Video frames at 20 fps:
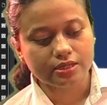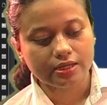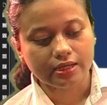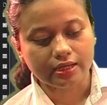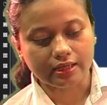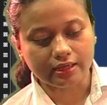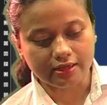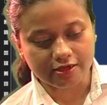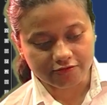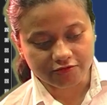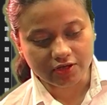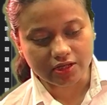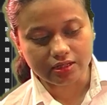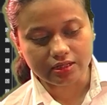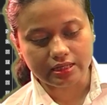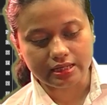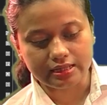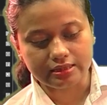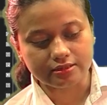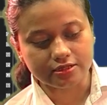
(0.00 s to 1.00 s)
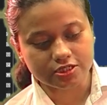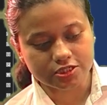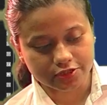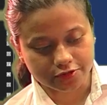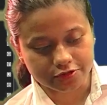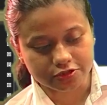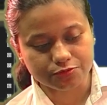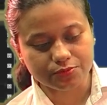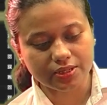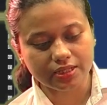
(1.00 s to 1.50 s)
given in the
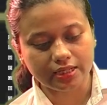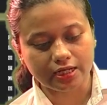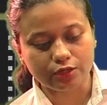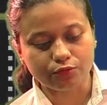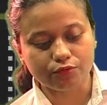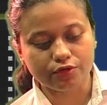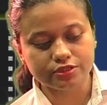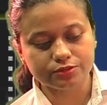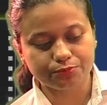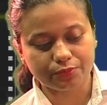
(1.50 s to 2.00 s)
judgment, it was